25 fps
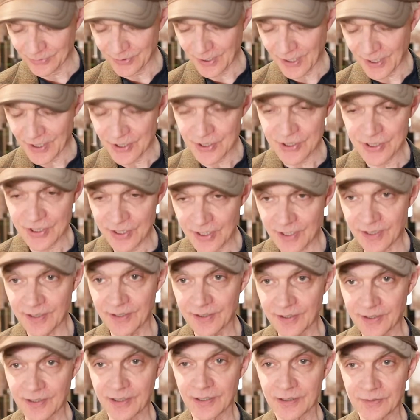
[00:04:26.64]
change
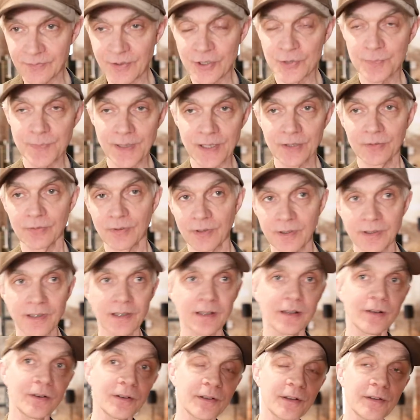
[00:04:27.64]
the kind of a speed or
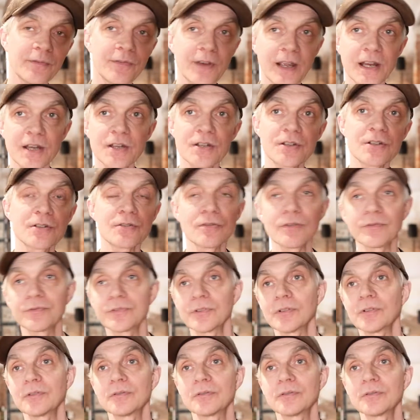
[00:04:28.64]
the phase of